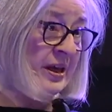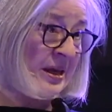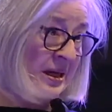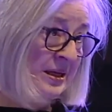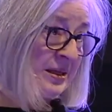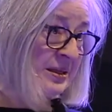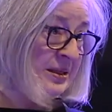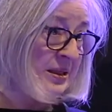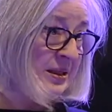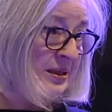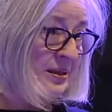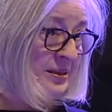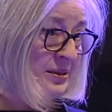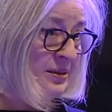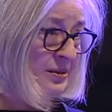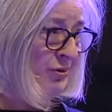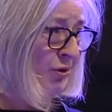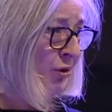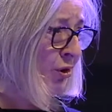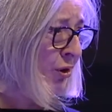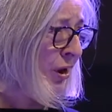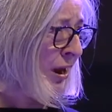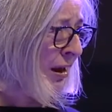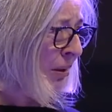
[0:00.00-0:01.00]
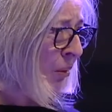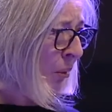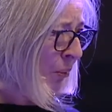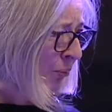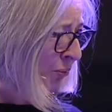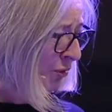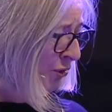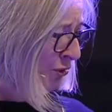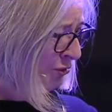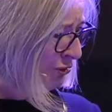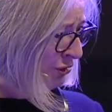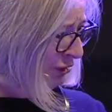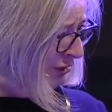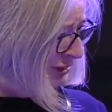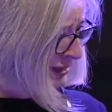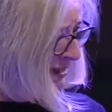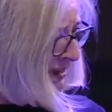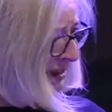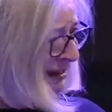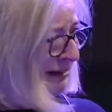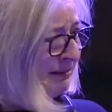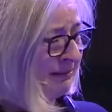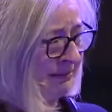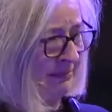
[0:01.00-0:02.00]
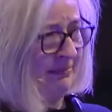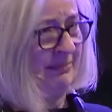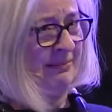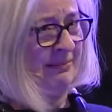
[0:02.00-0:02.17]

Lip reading: 80s. You know, like, oh, you did that?